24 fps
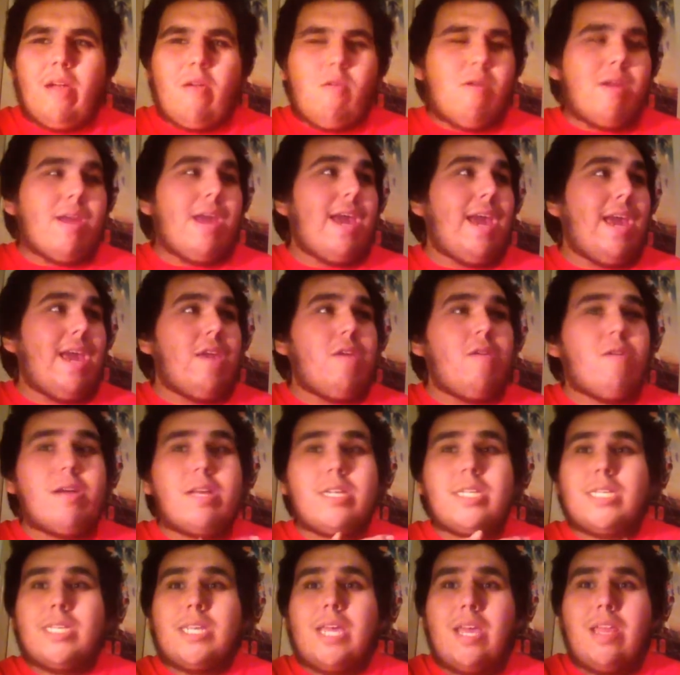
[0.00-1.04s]
okay, you
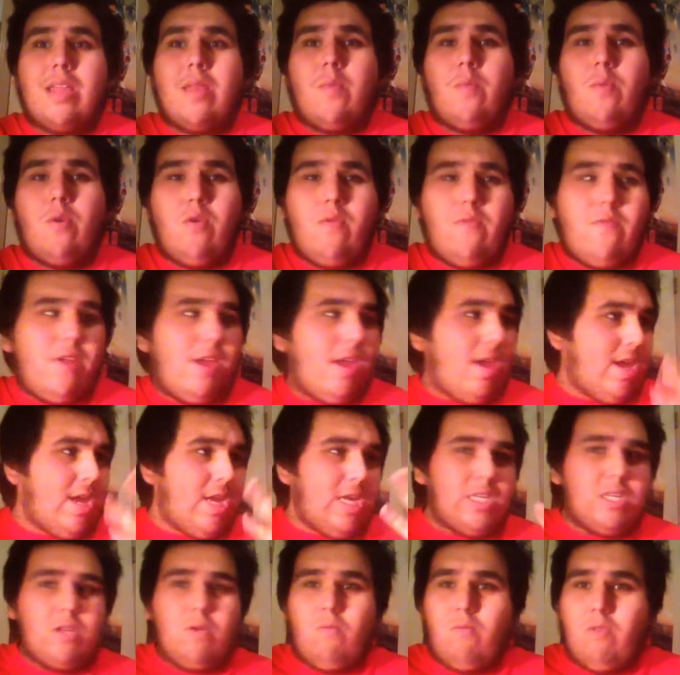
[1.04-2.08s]
could say in the movie
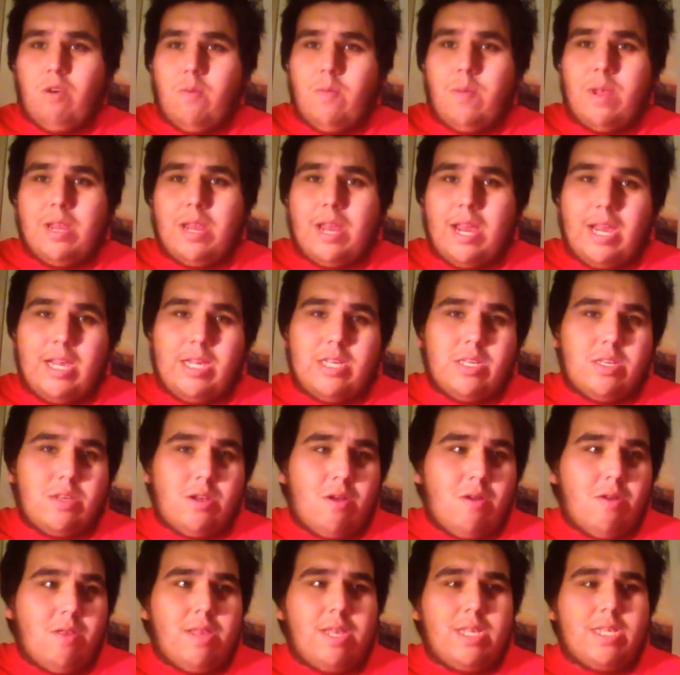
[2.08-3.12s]
he's a
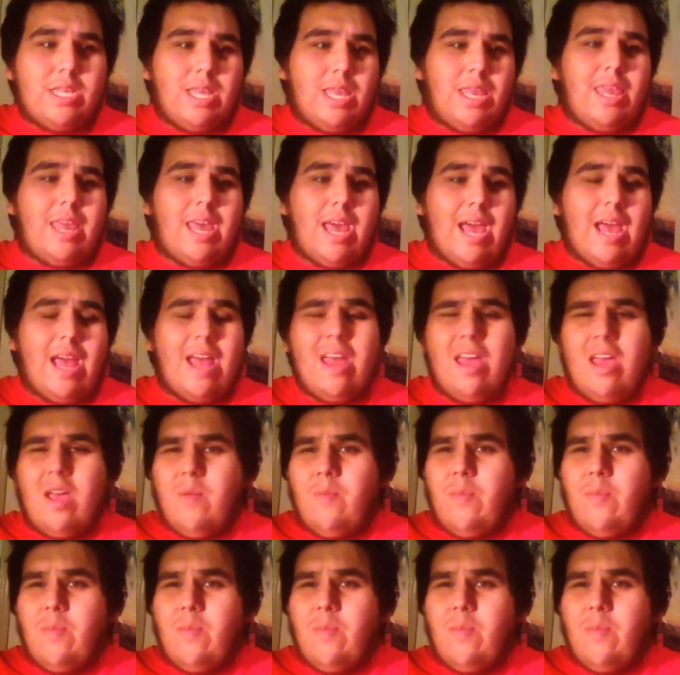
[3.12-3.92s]
womanizer, this and that,